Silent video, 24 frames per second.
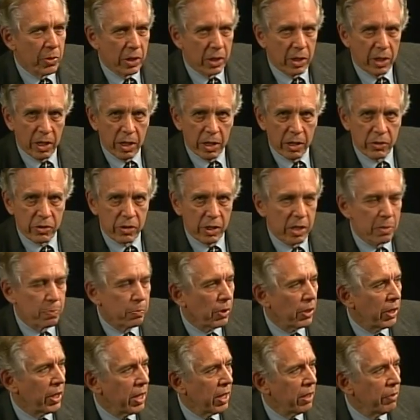has a
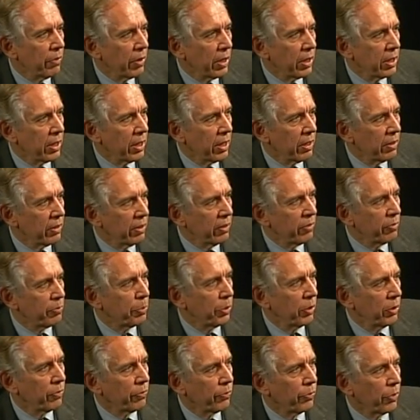plan right now they've
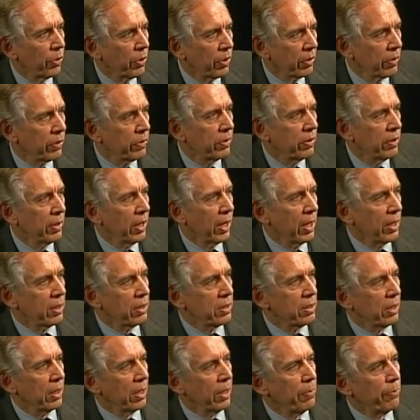put forth that
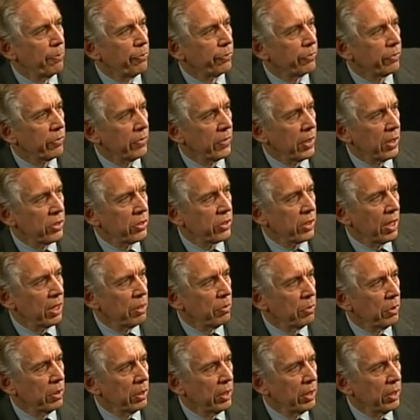they say will